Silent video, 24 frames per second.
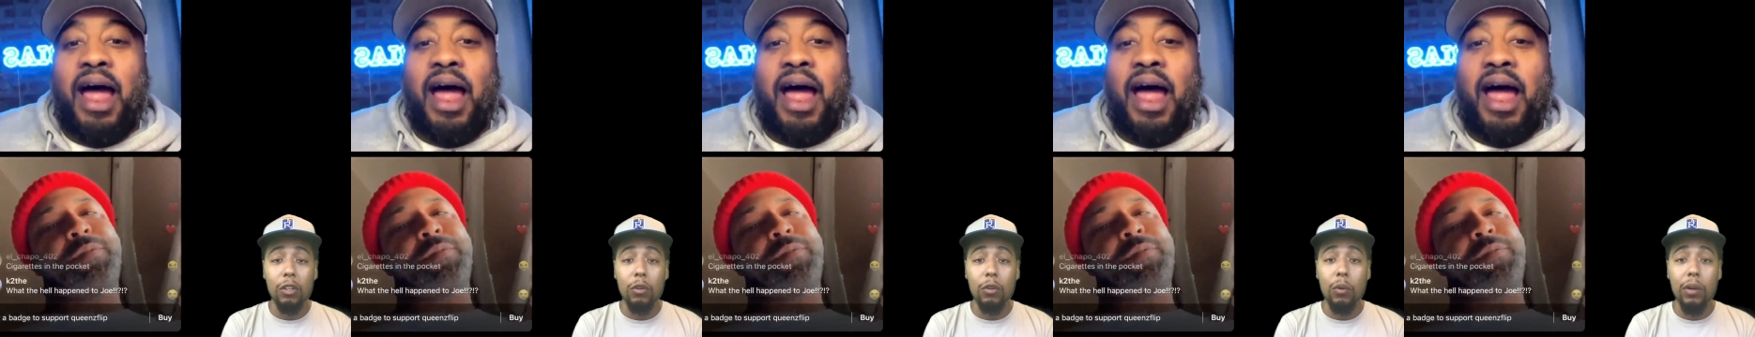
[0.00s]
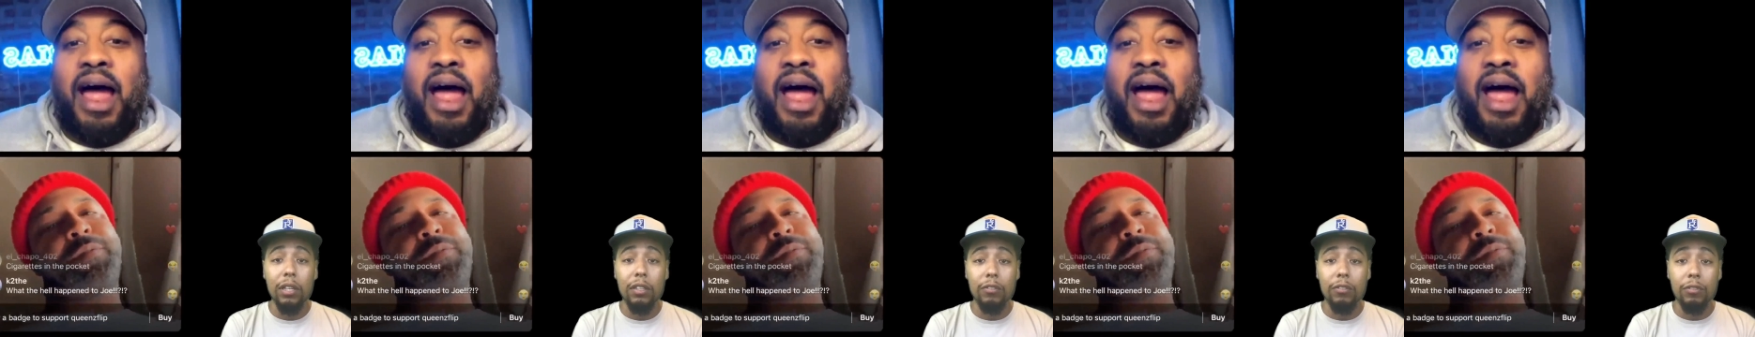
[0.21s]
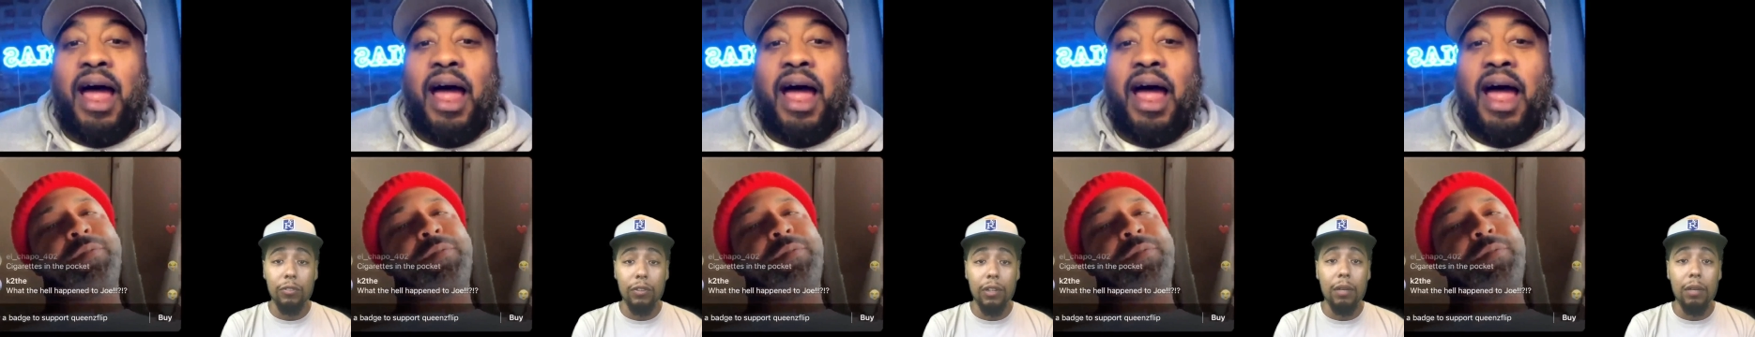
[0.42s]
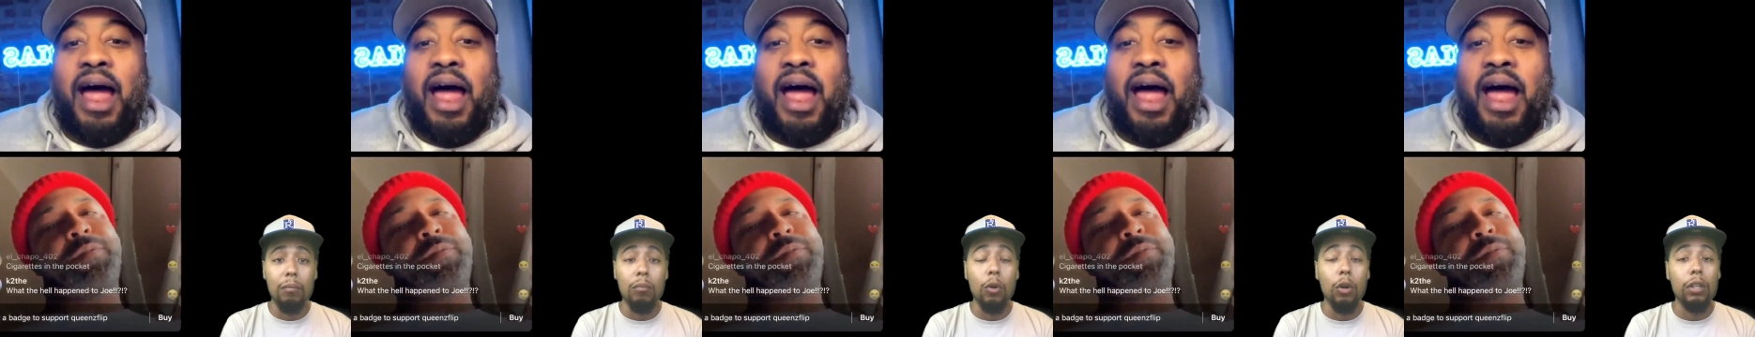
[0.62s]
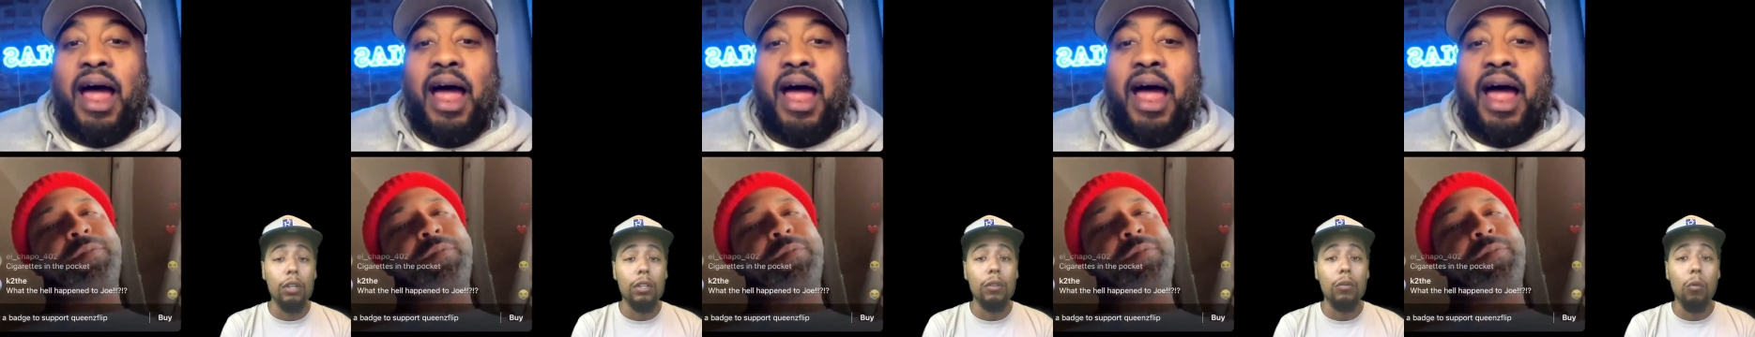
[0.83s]
Speaker 1: the
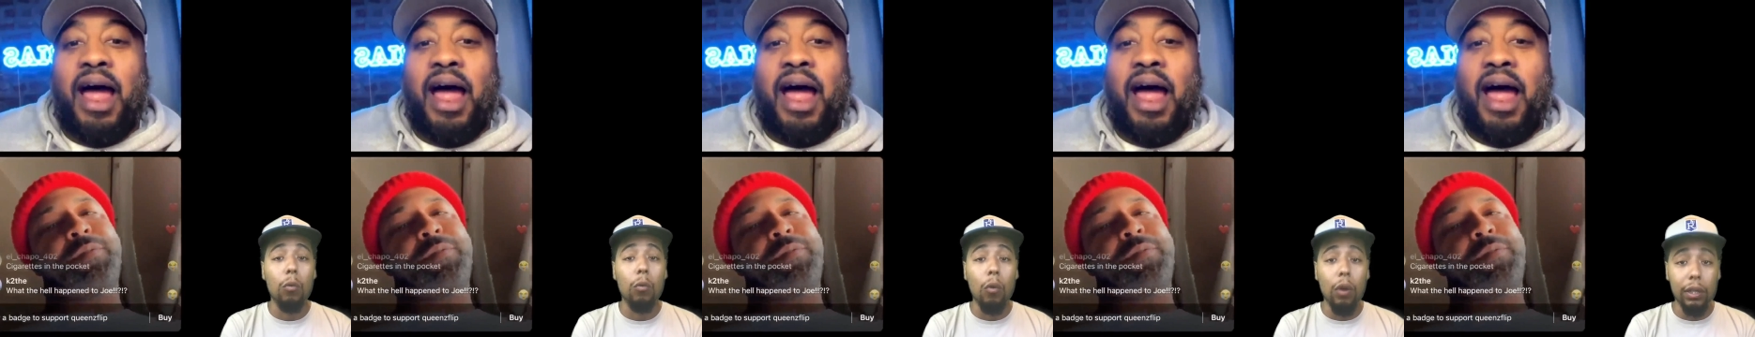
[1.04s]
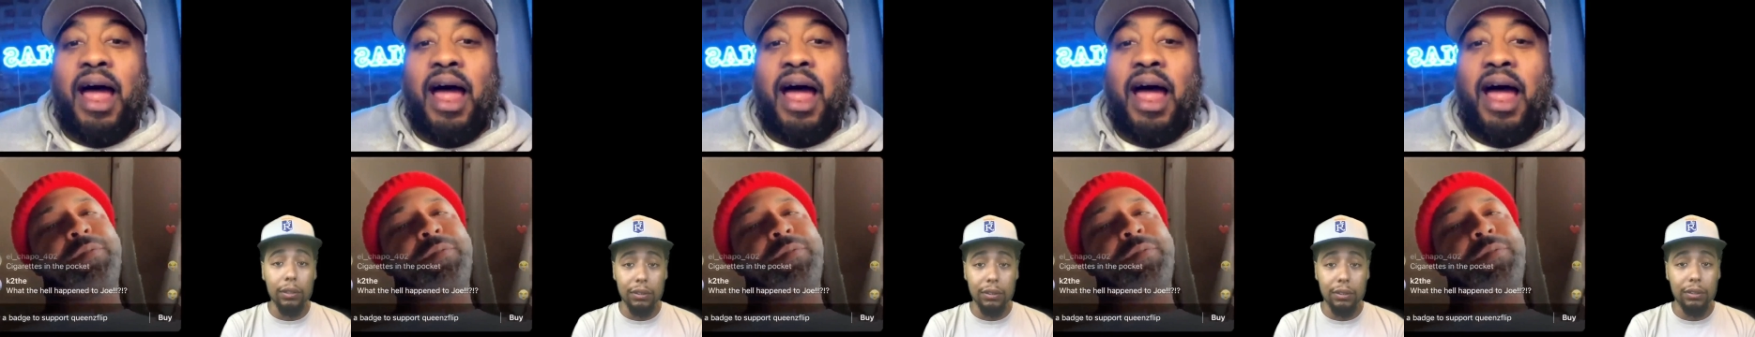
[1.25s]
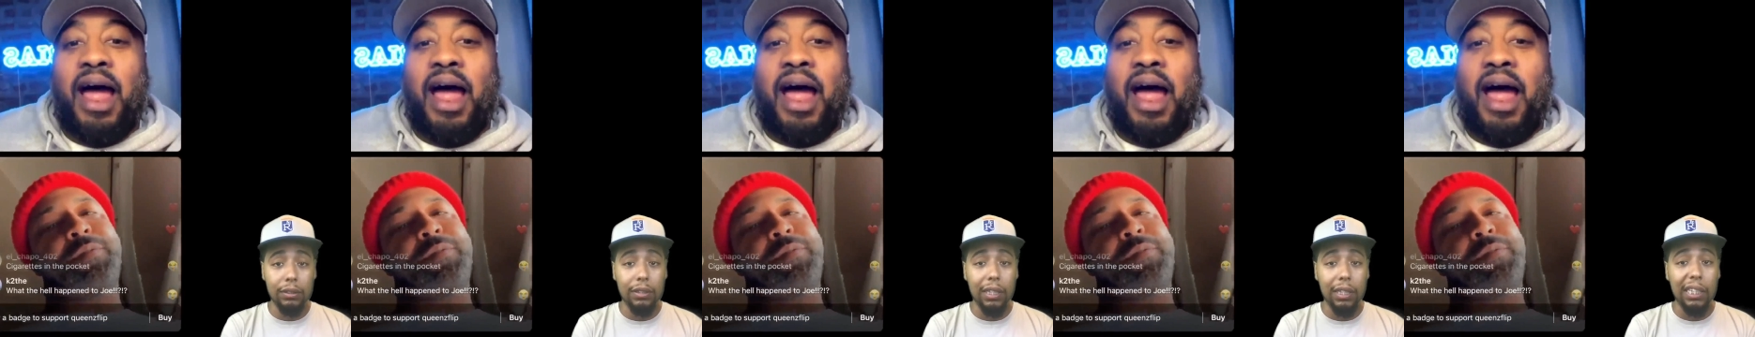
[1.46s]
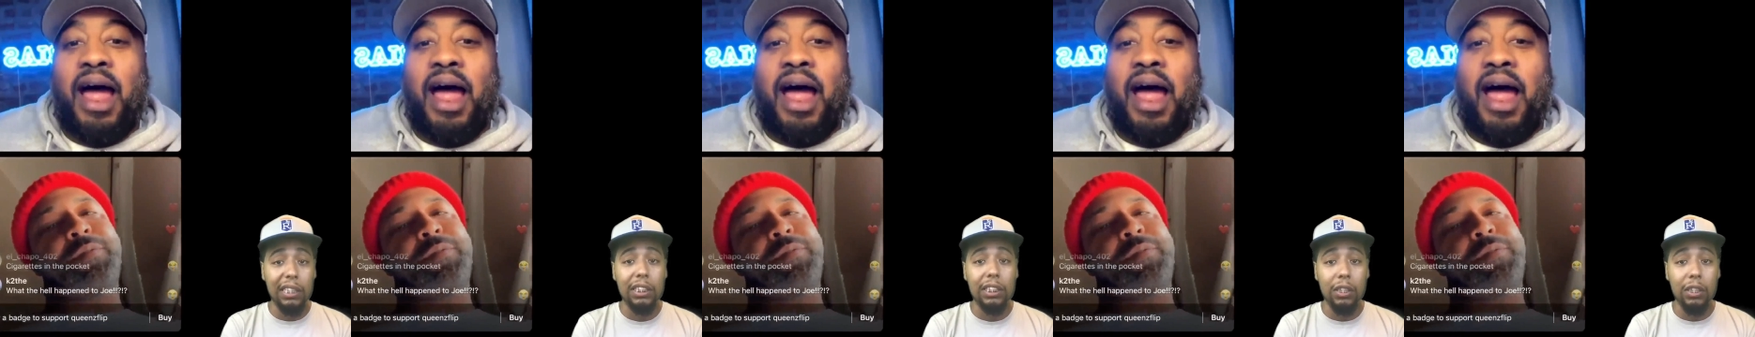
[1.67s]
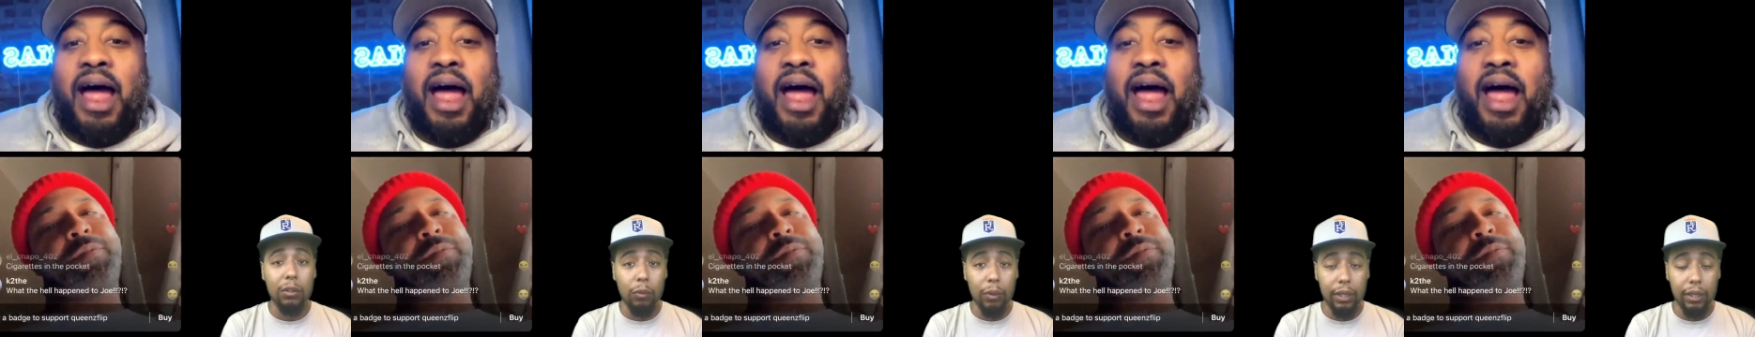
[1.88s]
Queenzflip more than once.
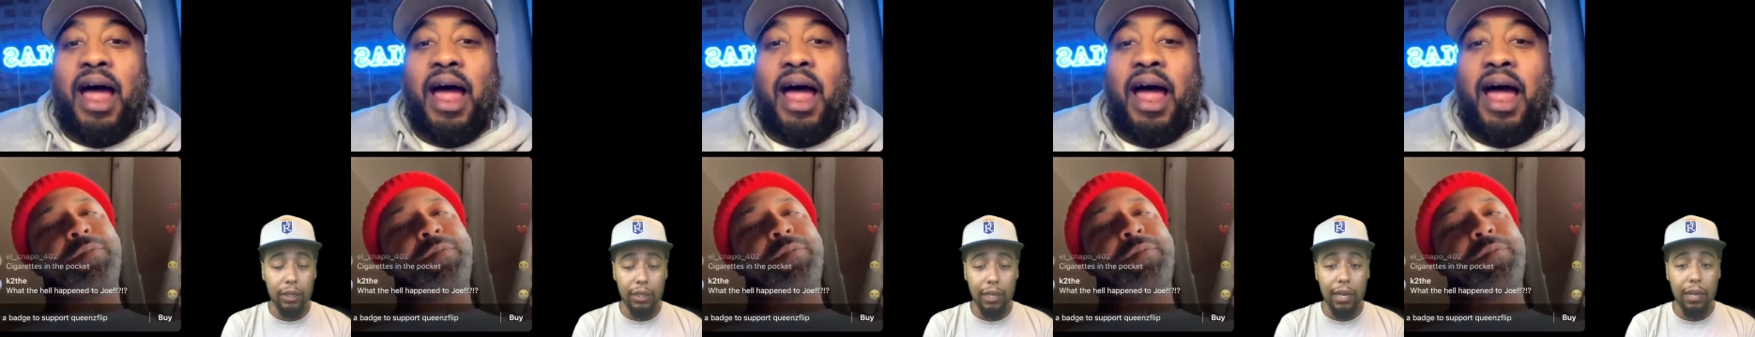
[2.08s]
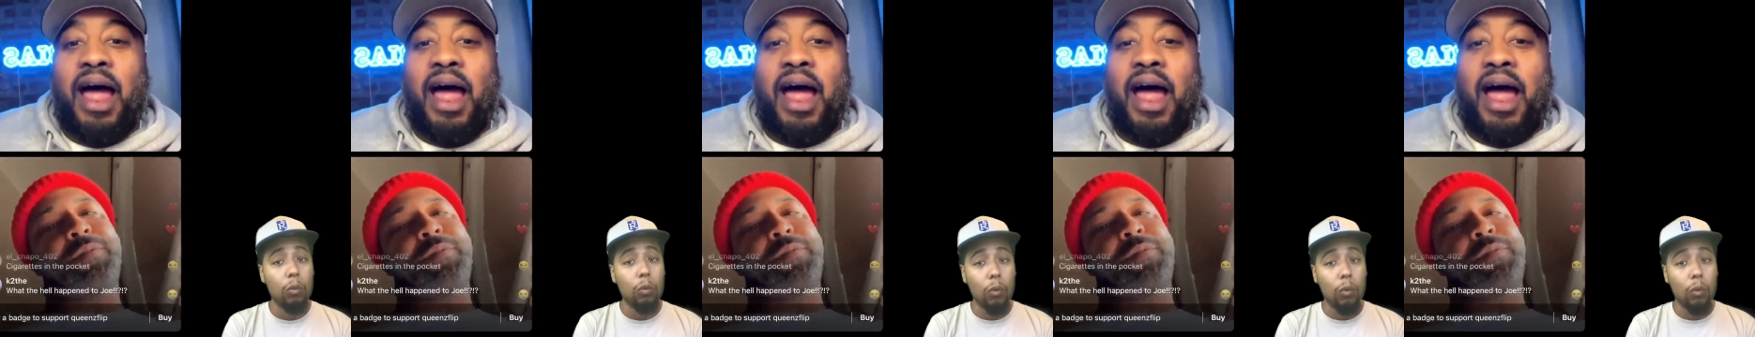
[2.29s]
That shit went down.